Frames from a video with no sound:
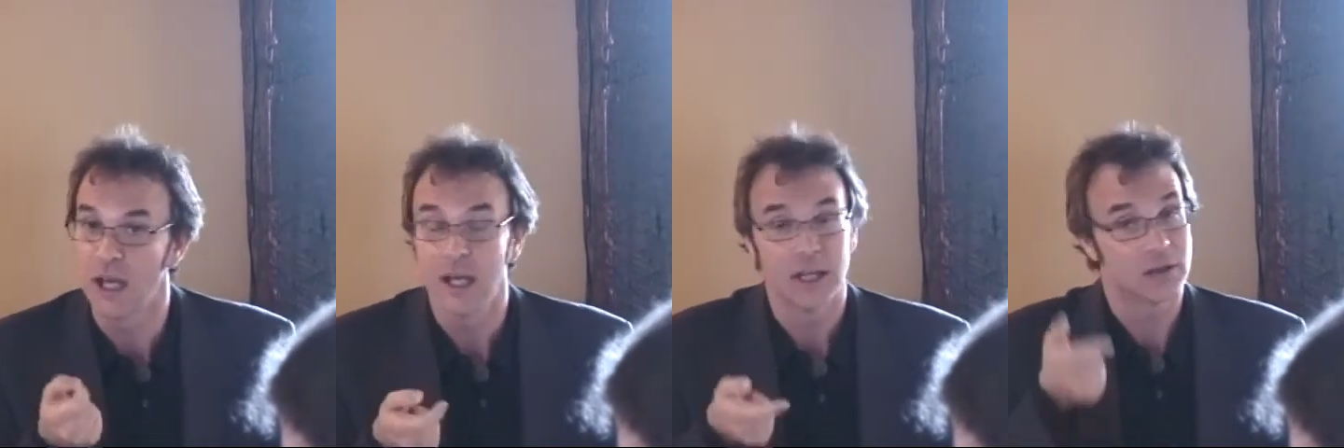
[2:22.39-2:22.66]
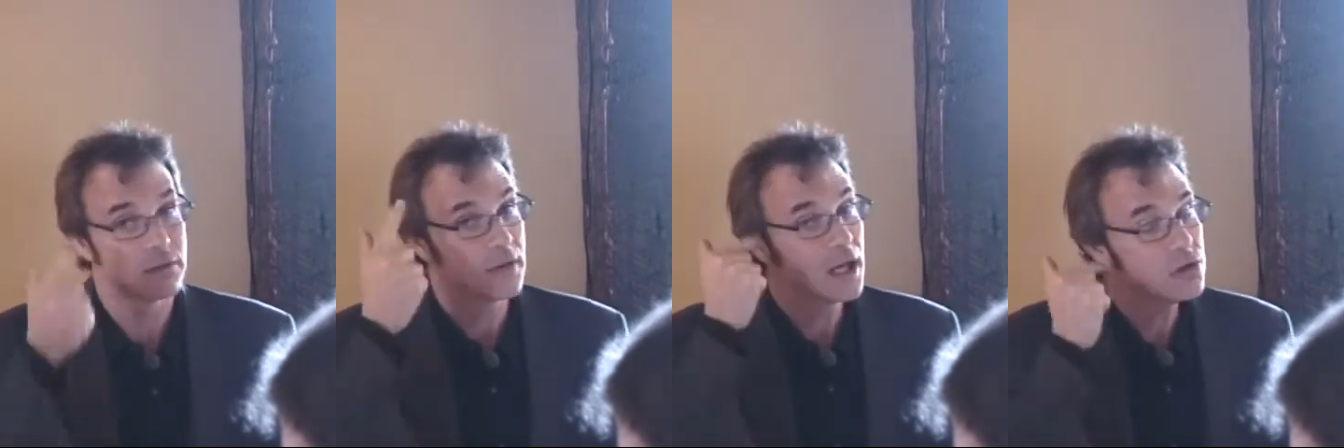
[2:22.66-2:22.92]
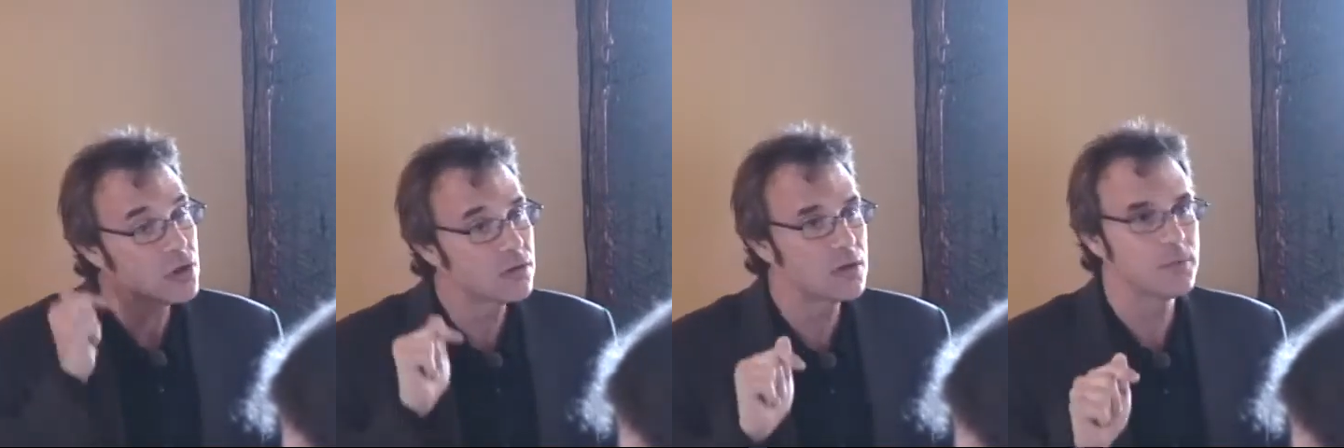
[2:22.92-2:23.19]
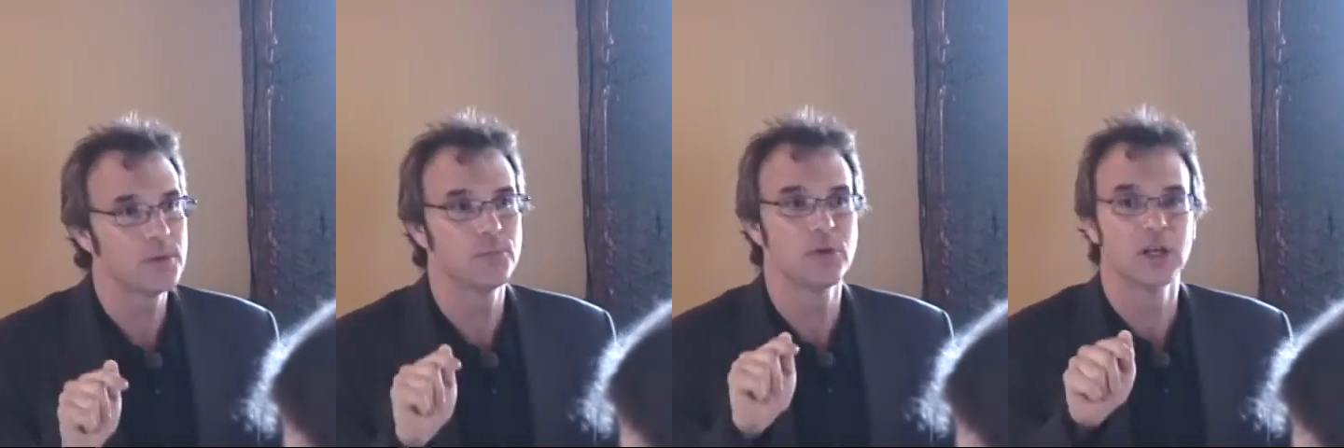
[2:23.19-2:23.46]
It's not just
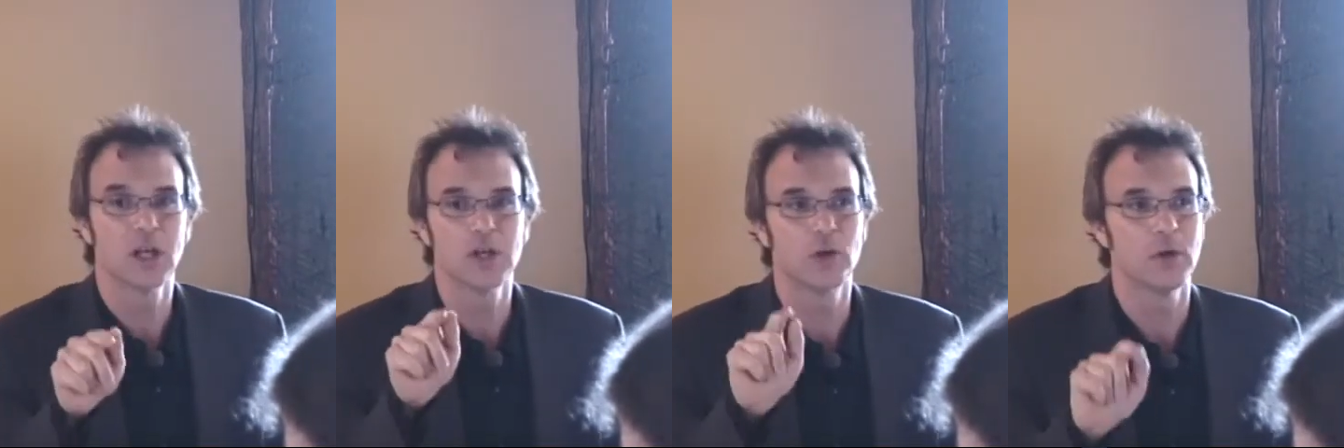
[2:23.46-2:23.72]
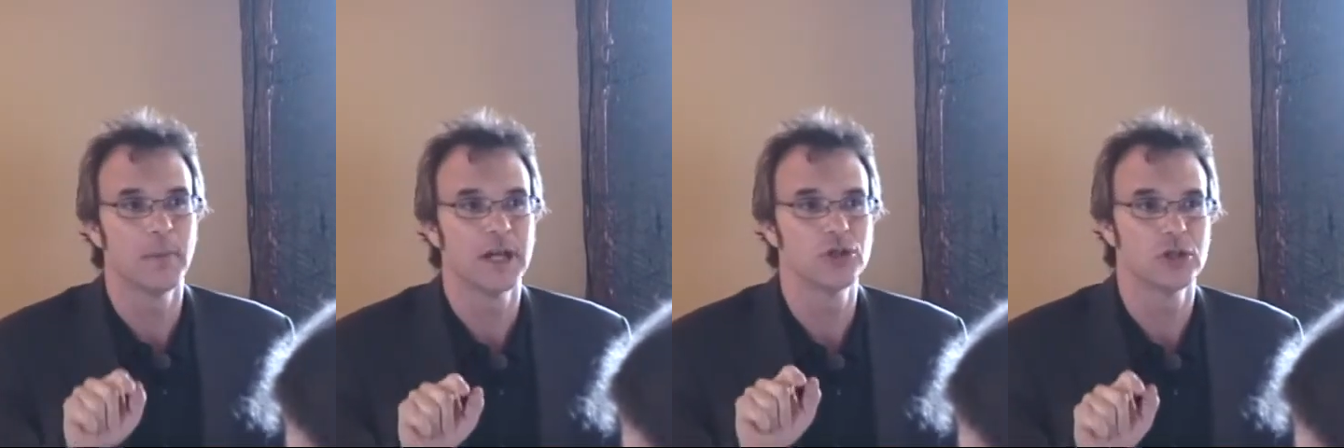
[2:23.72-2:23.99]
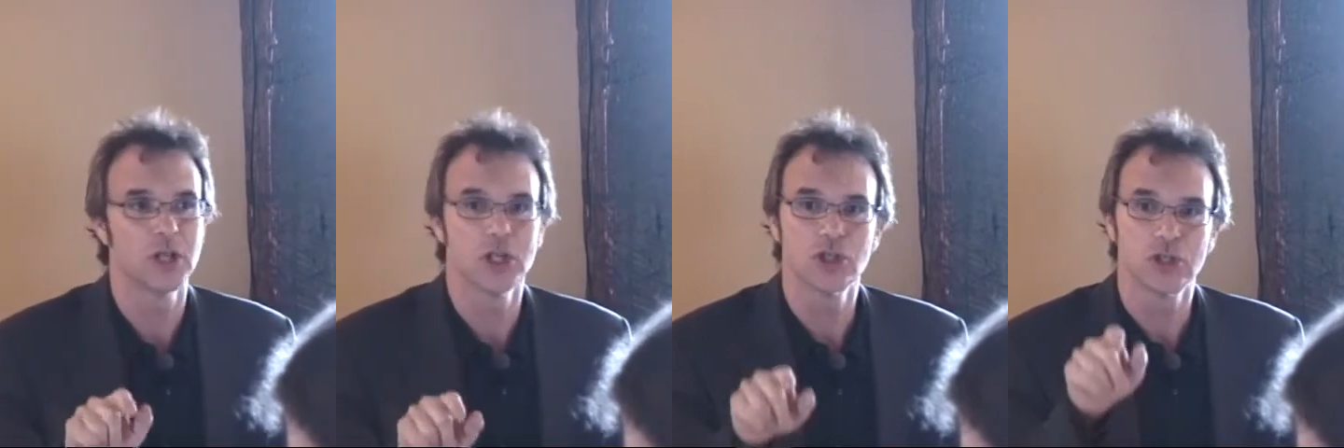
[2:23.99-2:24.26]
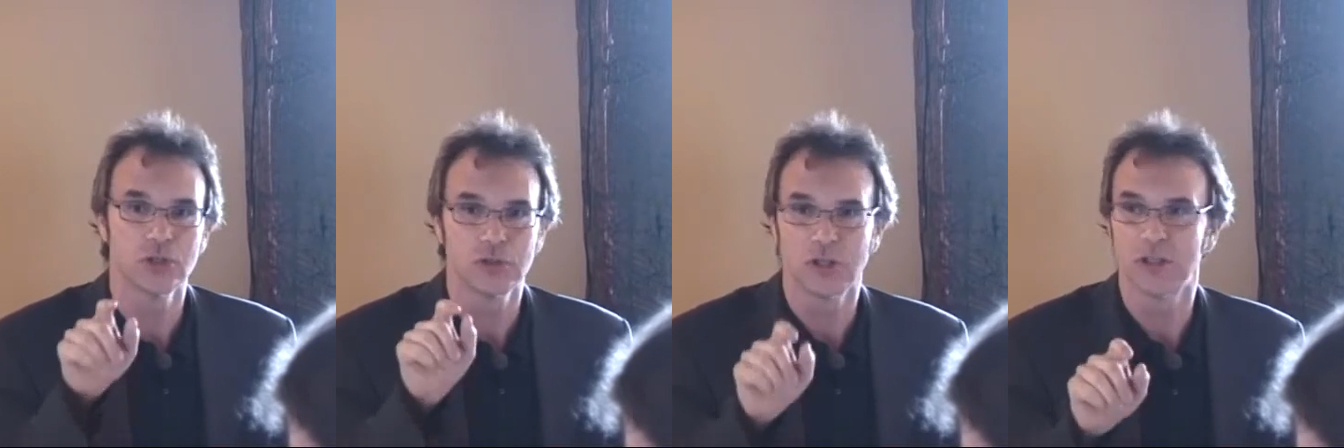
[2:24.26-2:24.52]
about bringing your
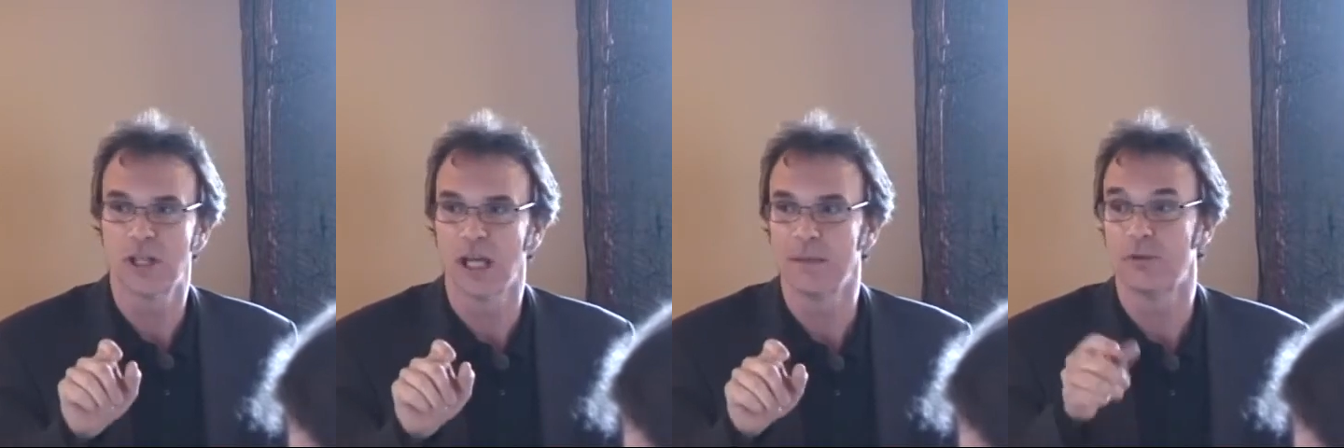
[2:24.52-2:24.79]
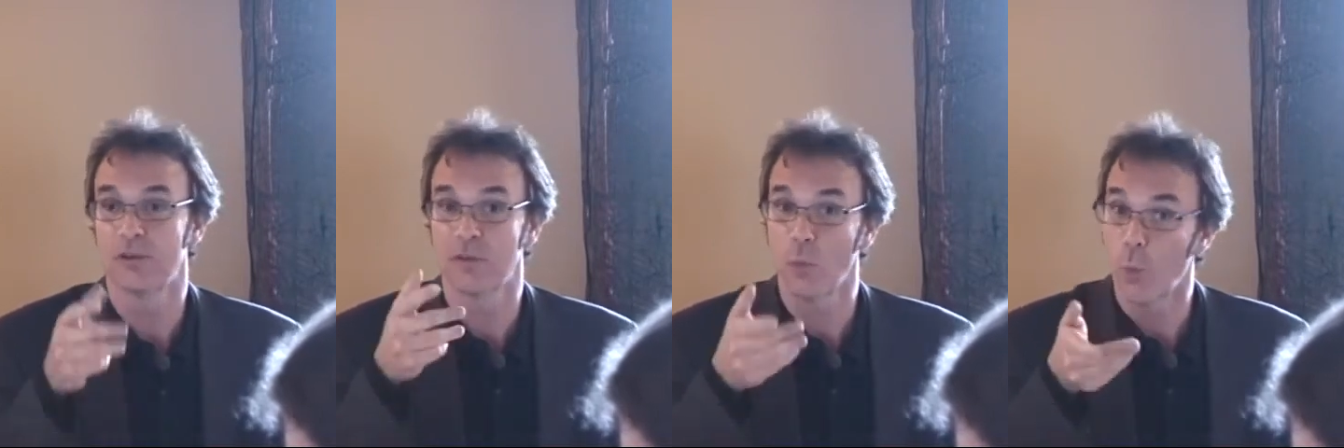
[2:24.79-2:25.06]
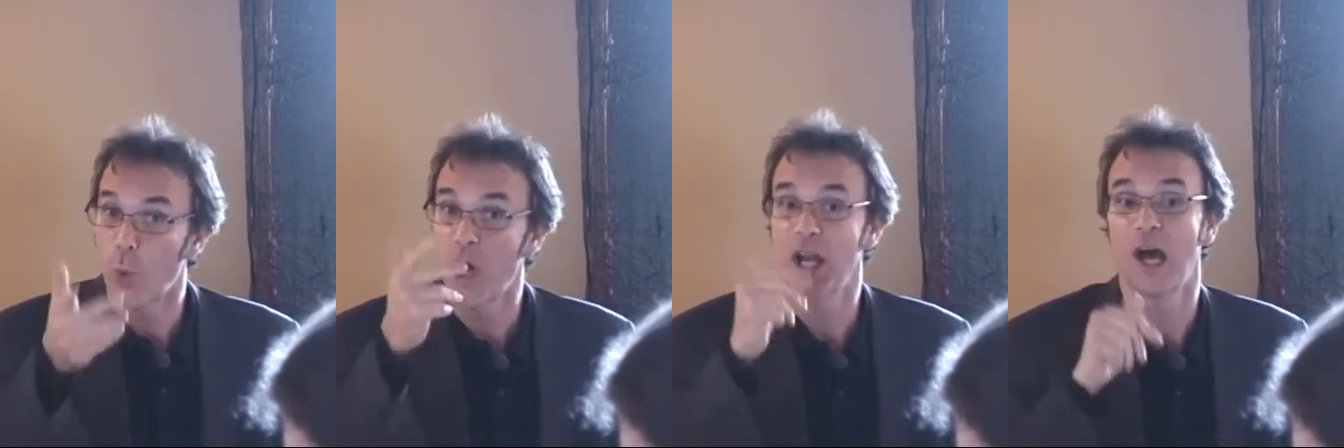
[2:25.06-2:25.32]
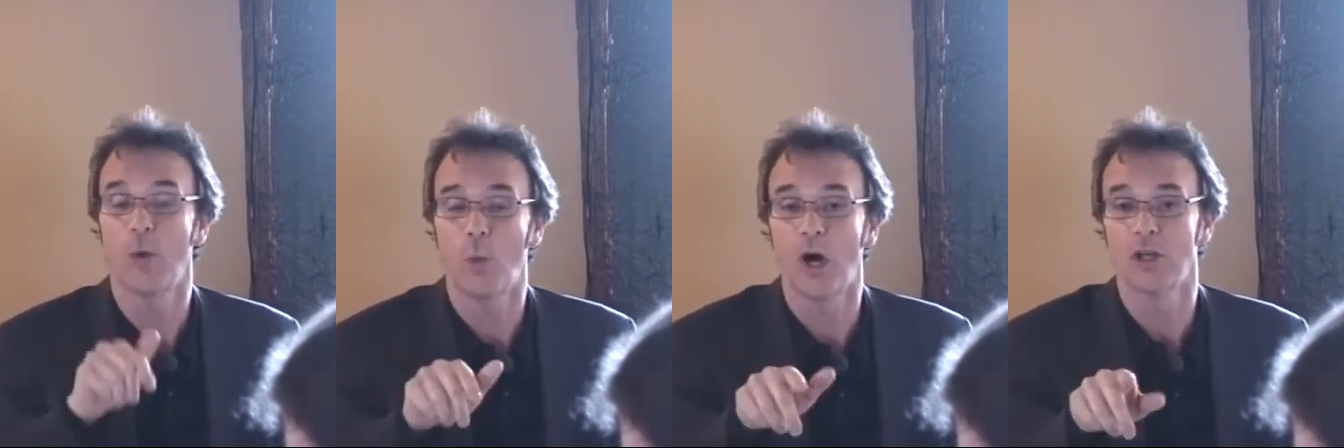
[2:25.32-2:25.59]
imagination to the table and
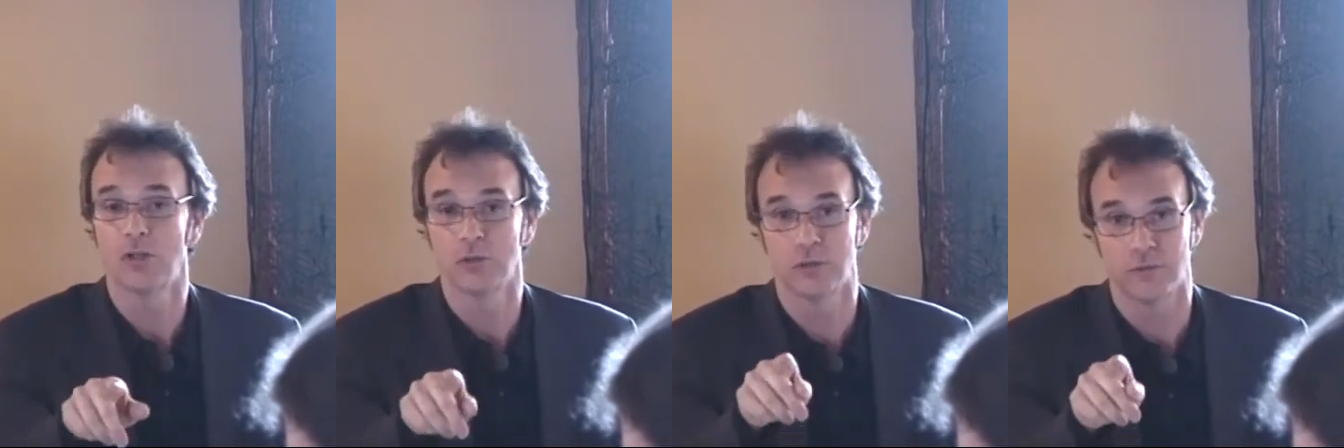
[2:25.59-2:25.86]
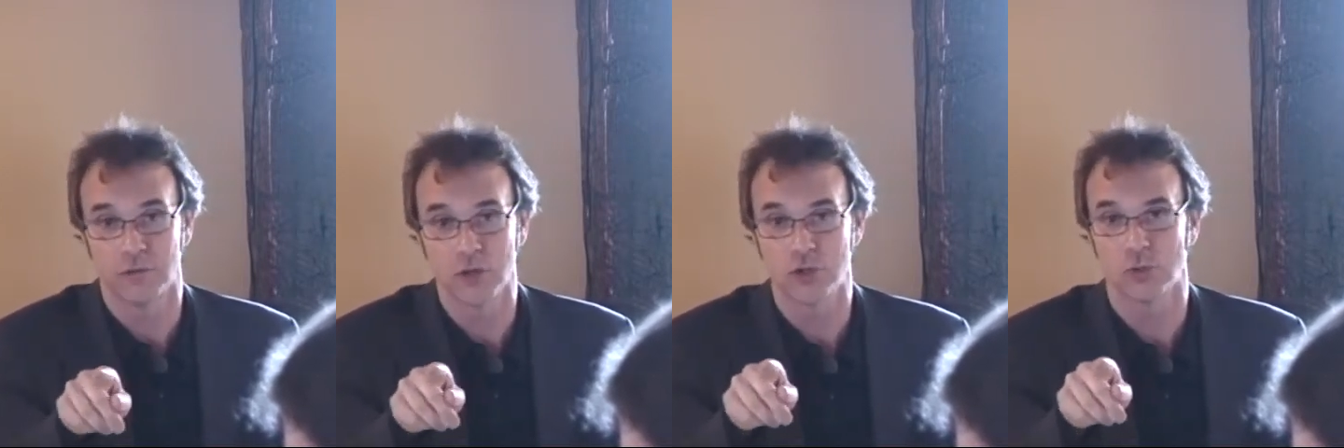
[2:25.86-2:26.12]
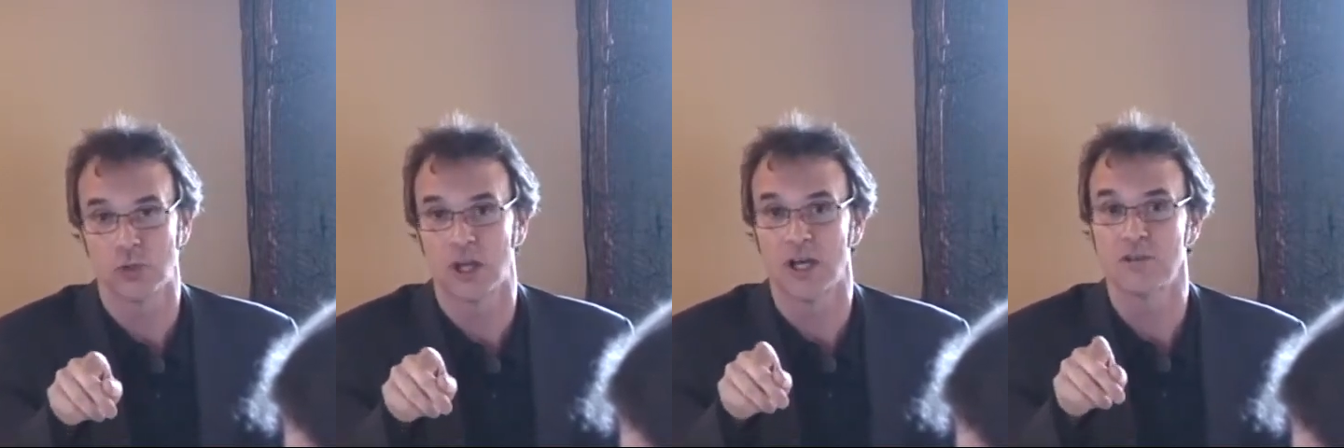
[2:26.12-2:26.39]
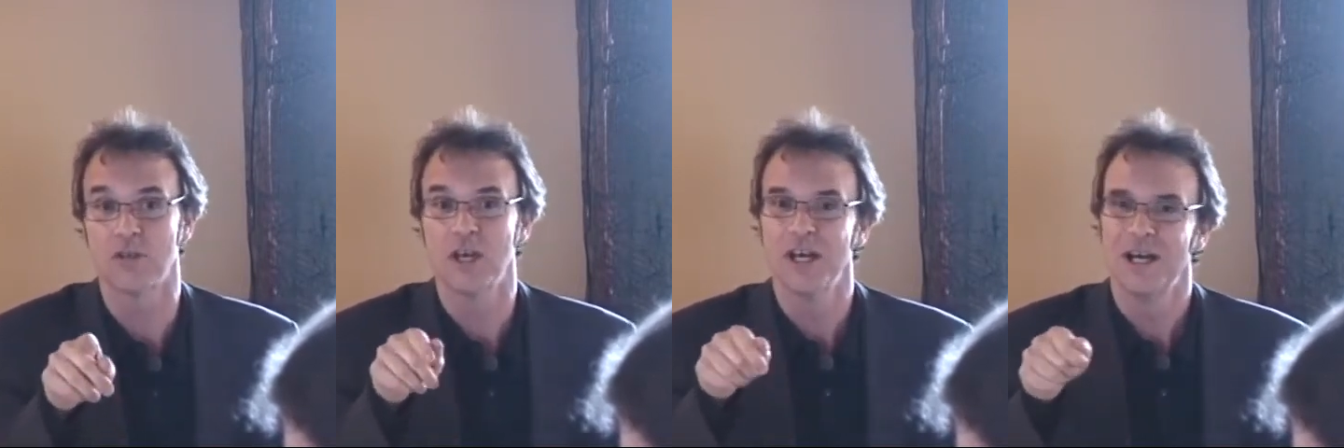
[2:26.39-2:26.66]
what I want you to visualize.